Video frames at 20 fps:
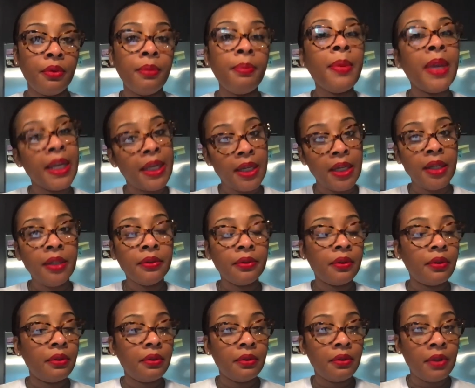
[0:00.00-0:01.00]
Mickey,
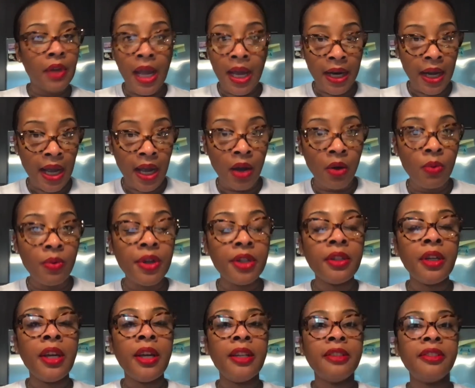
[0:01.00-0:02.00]
not Howard,